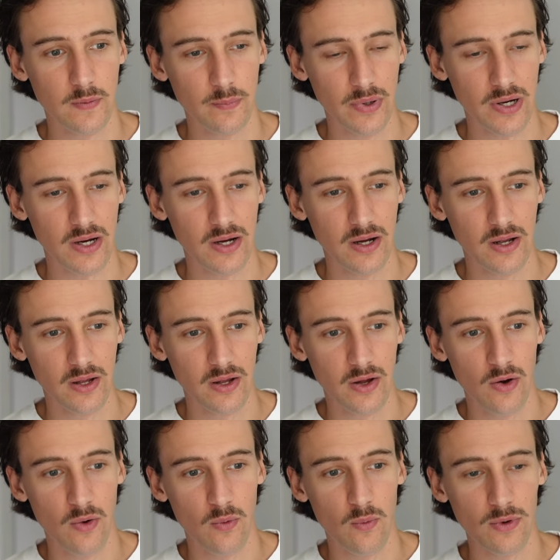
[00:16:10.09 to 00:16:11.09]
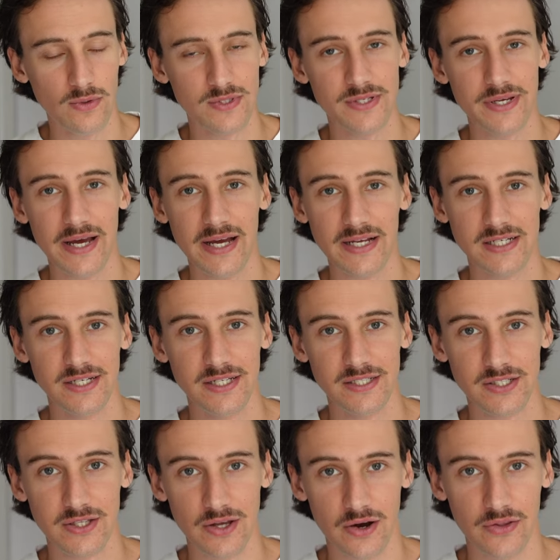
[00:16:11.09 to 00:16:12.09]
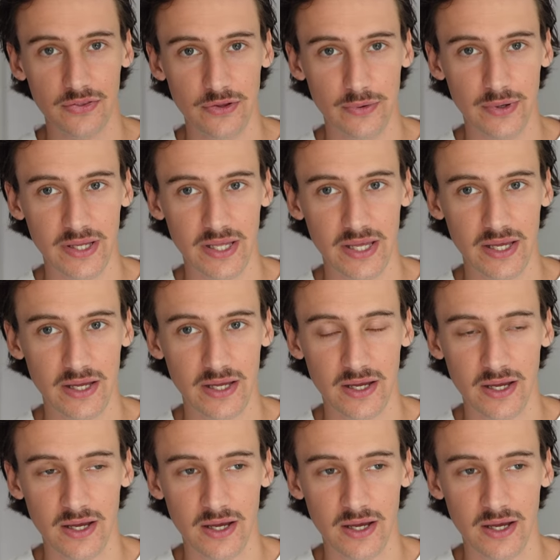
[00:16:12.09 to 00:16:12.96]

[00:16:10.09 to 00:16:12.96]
but once I actually start doing it,